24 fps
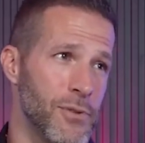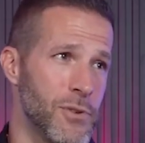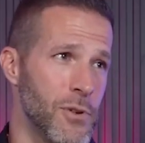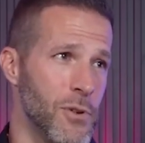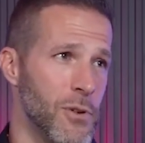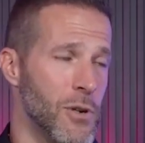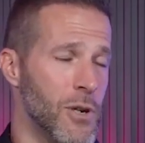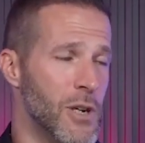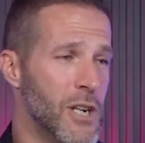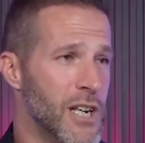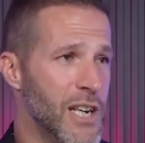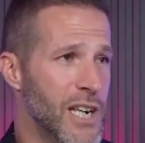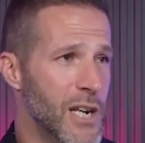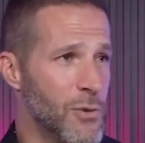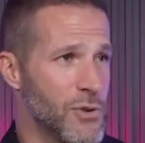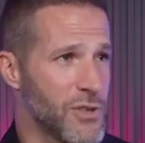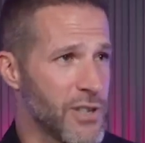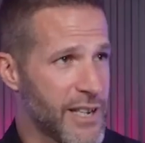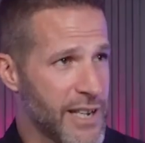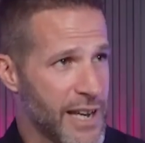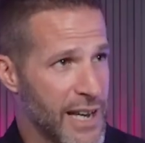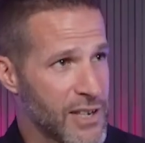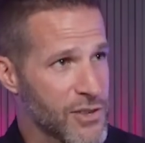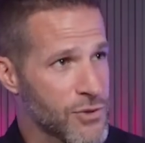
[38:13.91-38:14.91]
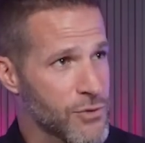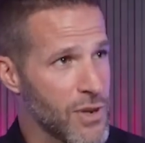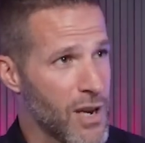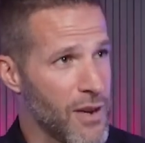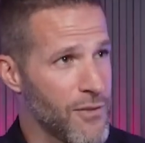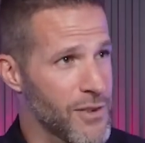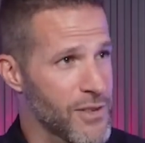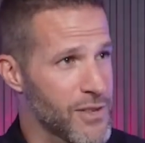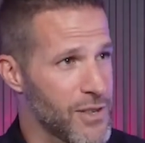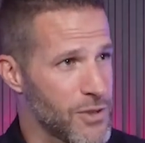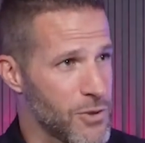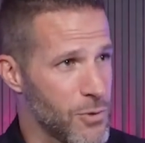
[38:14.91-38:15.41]
So it was a
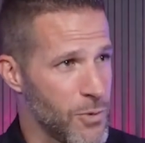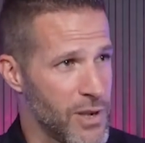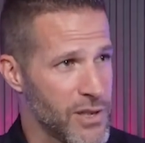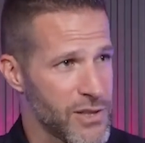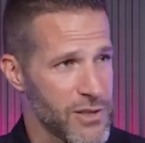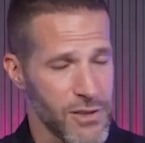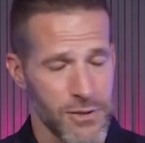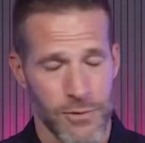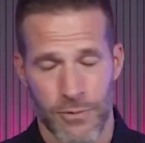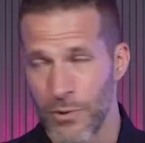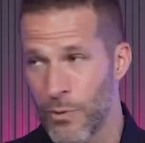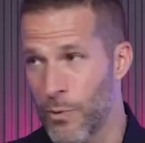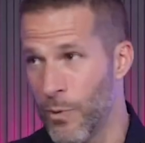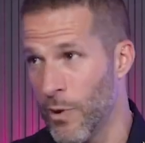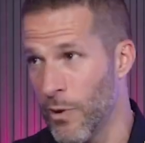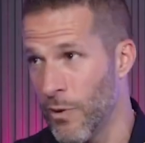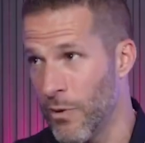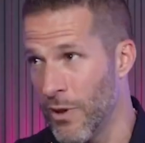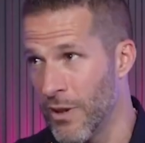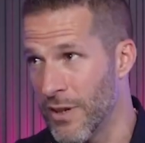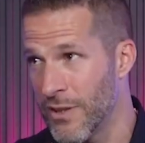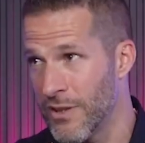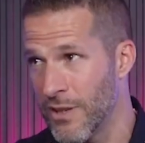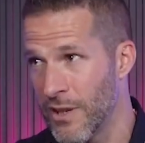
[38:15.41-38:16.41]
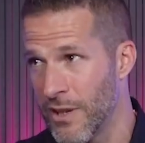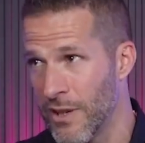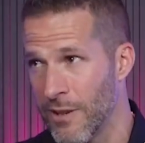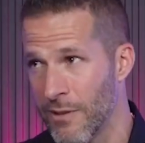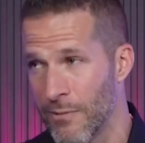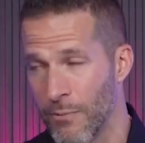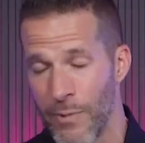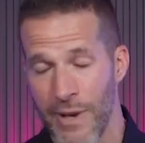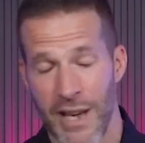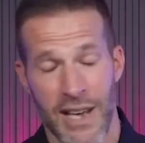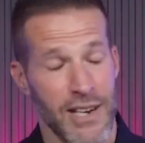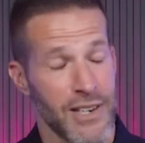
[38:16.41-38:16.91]
catastrophic situation. It was a critical
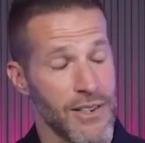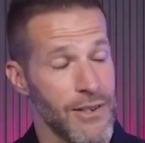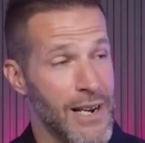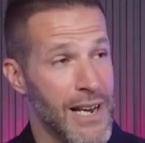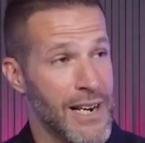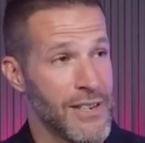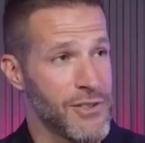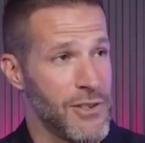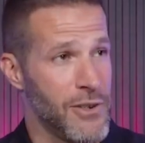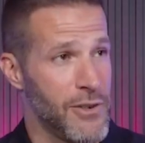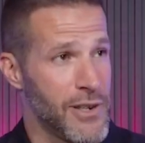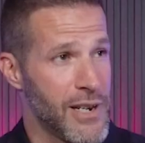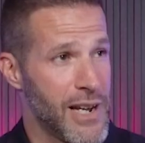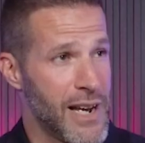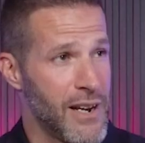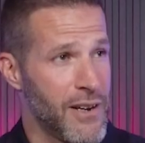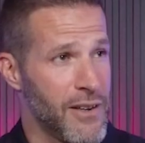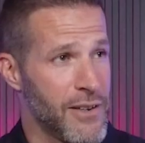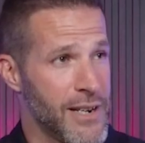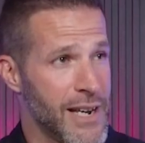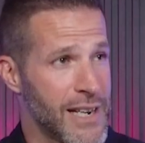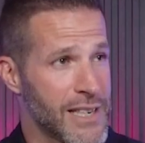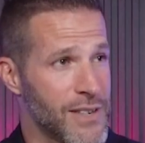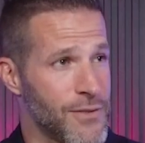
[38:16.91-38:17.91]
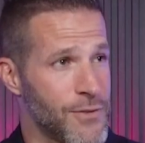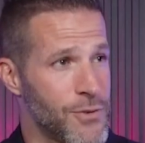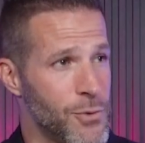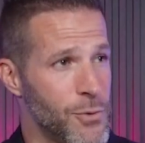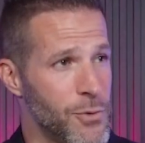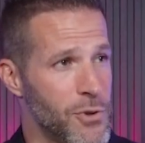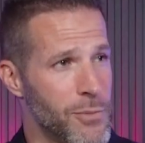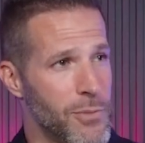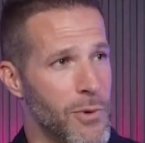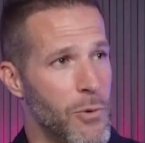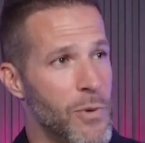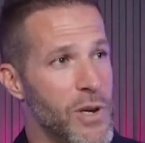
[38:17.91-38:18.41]
incident. We had actually an active
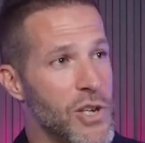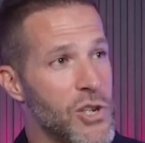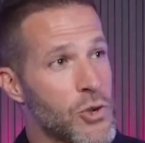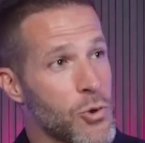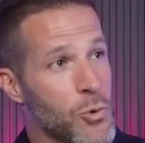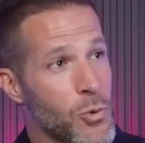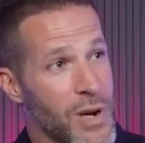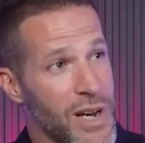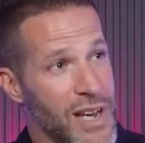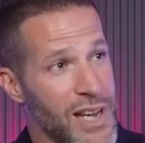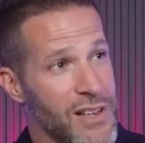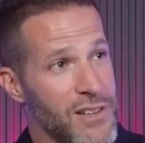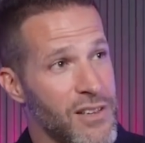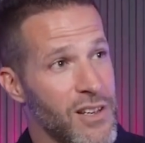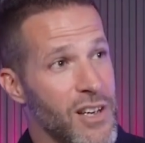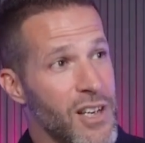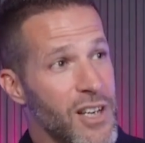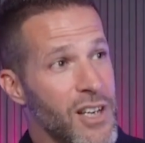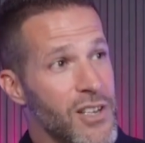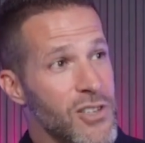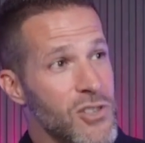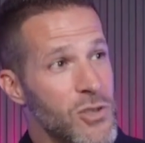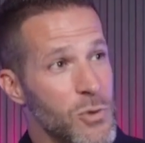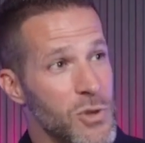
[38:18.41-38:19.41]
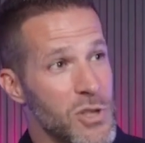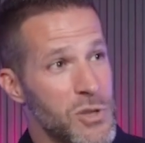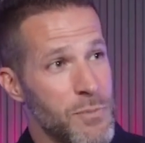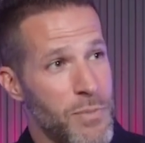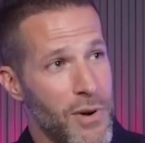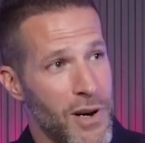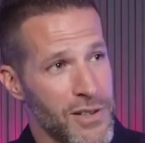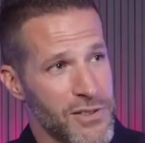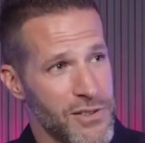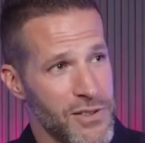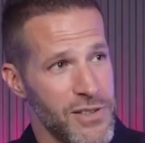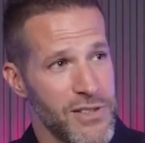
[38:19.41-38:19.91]
shooter, but we trained to
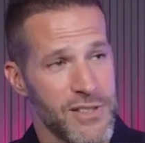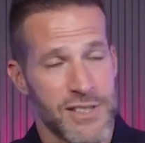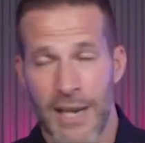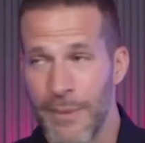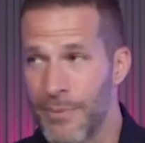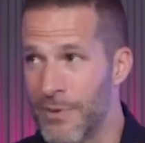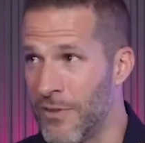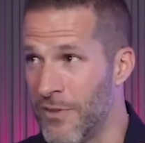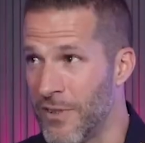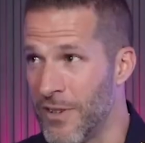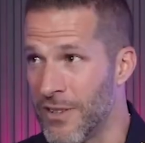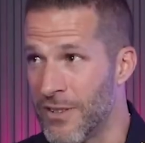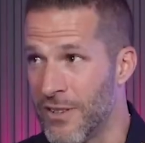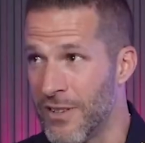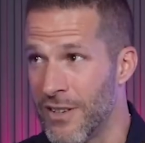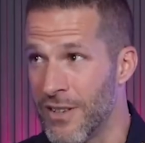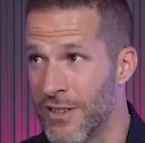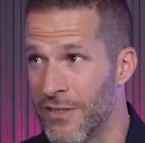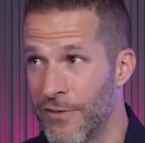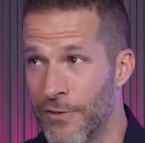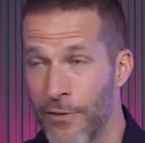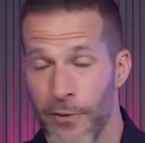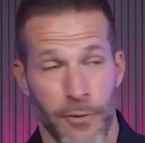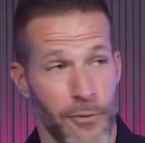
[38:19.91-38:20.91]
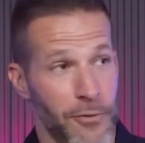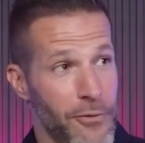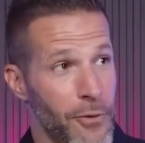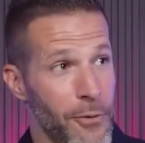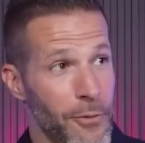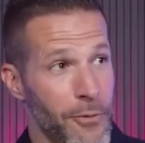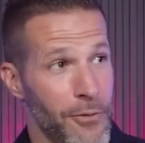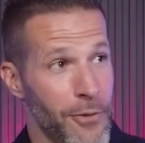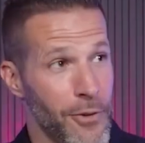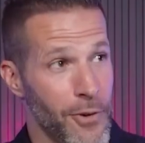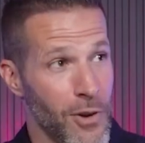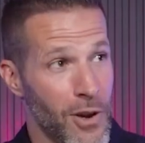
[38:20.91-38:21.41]
respond to these types of incidents
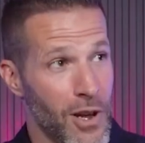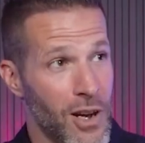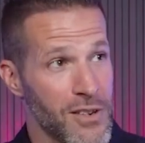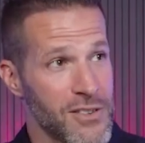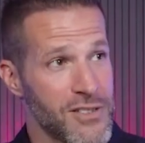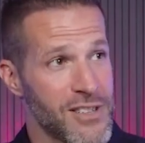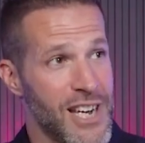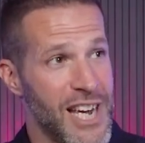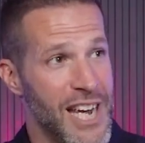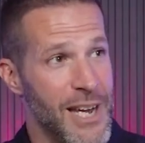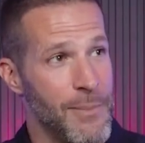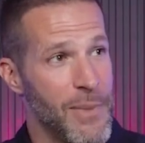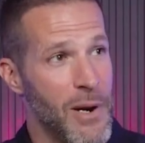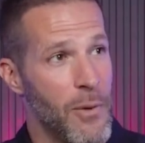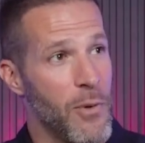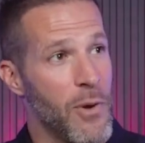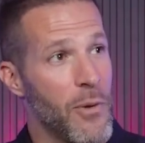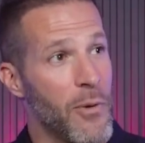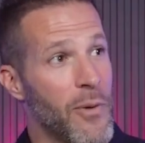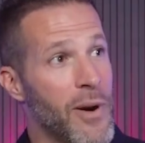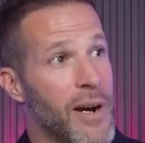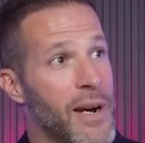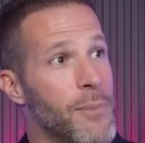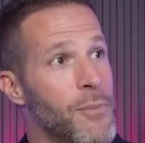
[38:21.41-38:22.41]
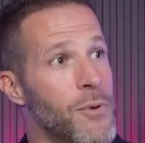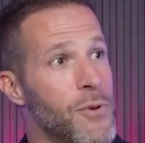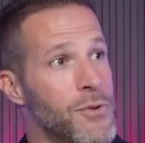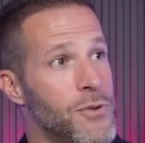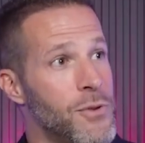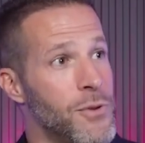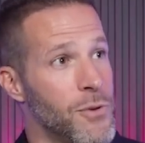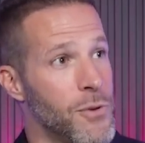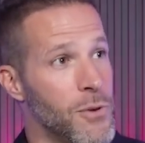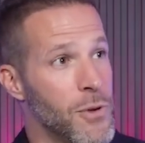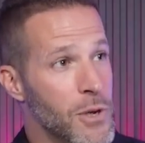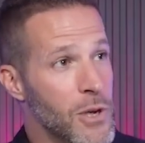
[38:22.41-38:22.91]
for a long time. And we were able
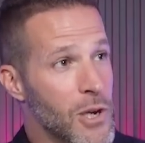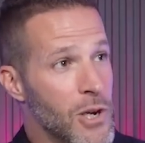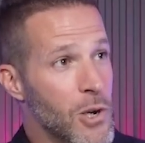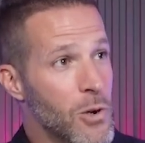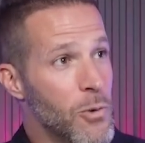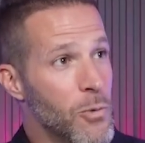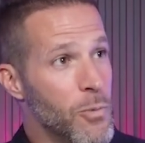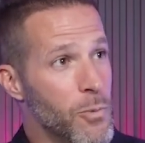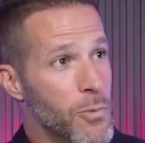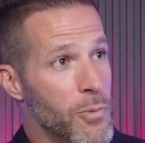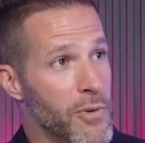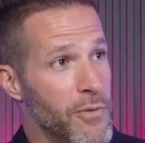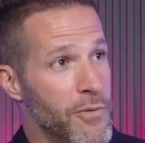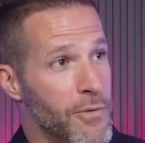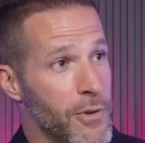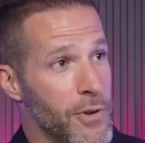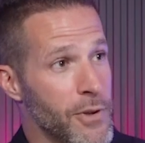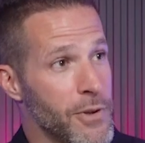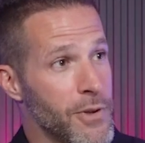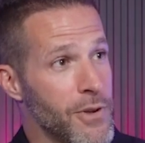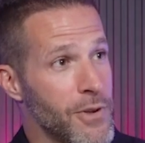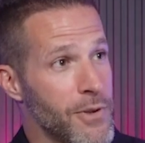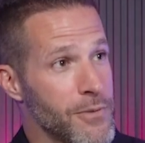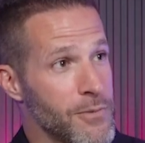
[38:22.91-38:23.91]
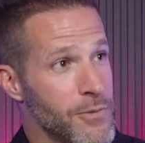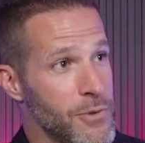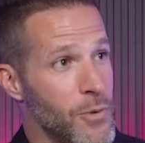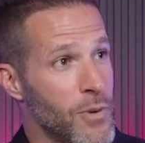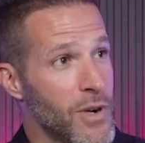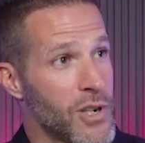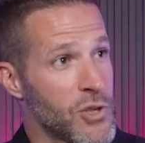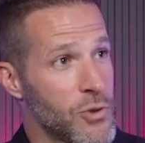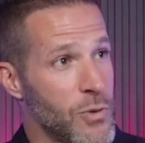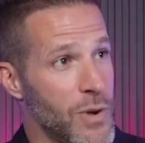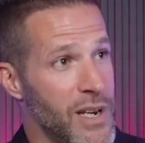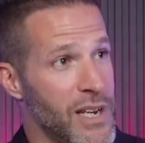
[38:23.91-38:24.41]
to revert to
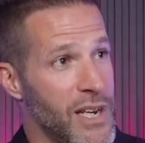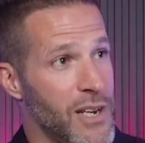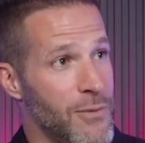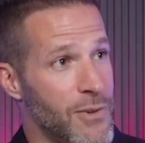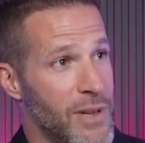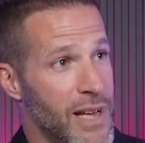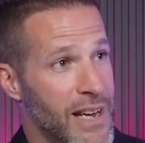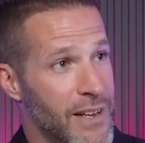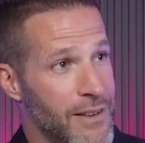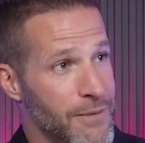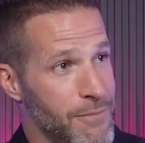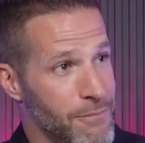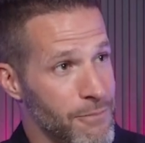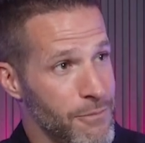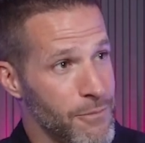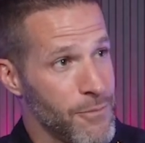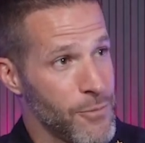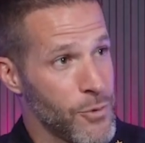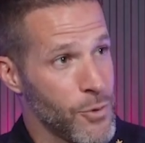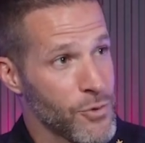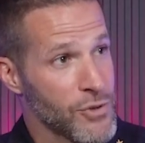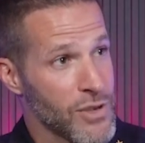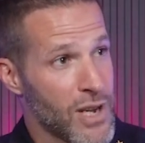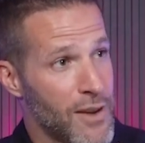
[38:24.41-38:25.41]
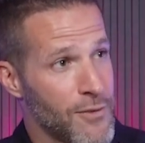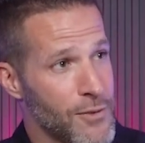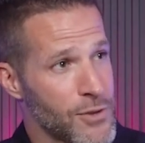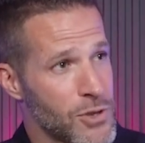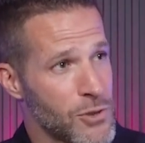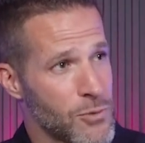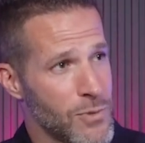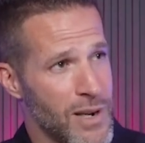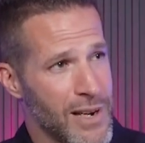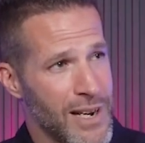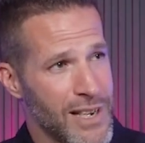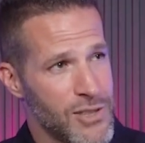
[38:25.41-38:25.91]
our training those
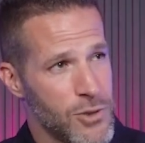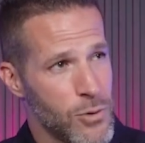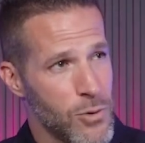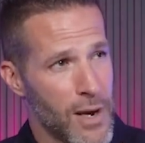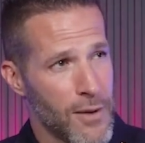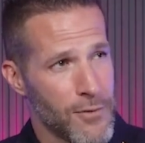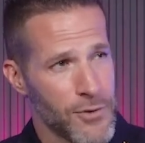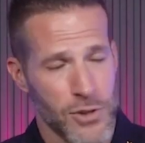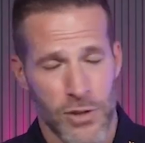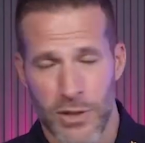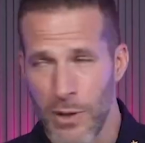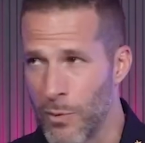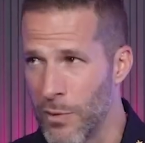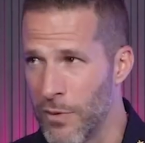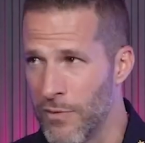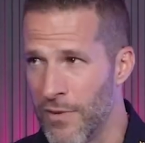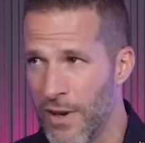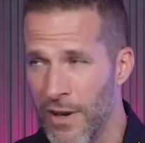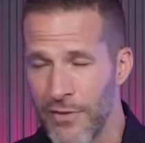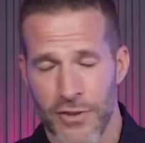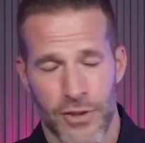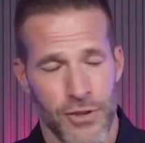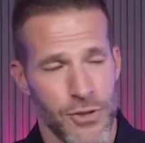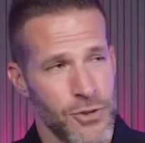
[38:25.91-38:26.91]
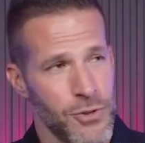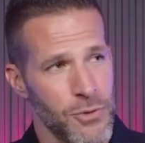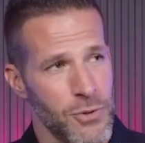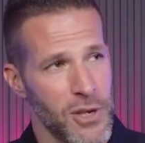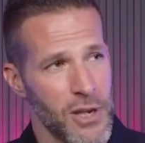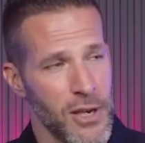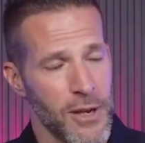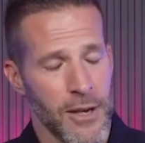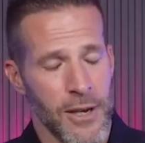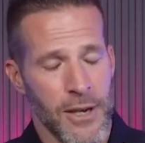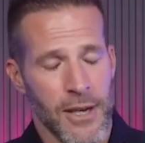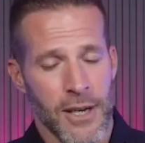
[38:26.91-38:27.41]
officers, right? I had 2 officers that were involved in the
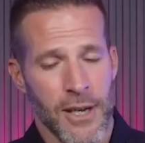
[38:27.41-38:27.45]
shooting.